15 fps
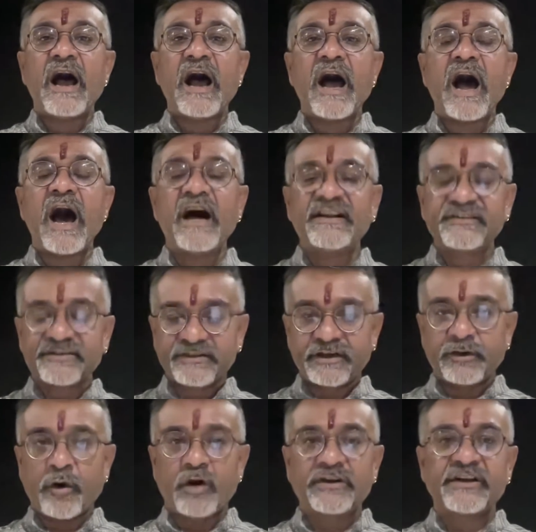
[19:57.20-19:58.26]

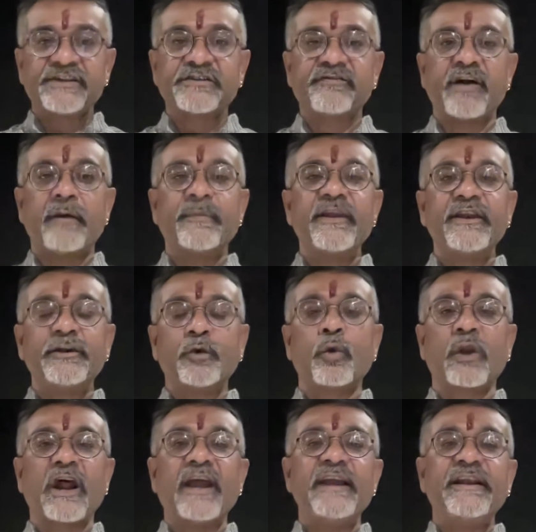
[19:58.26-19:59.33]
asked Dr. Swami to
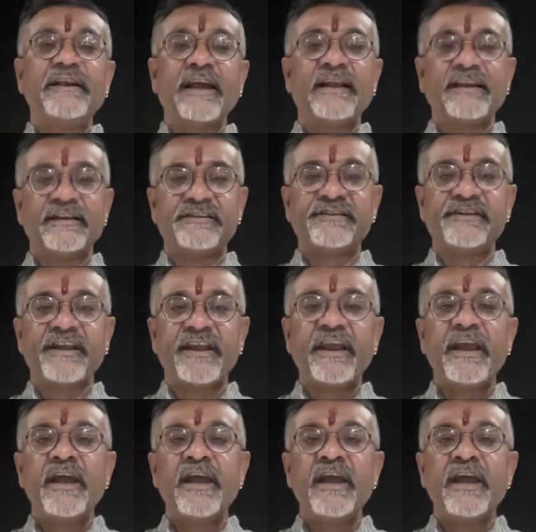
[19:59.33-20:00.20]
write an essay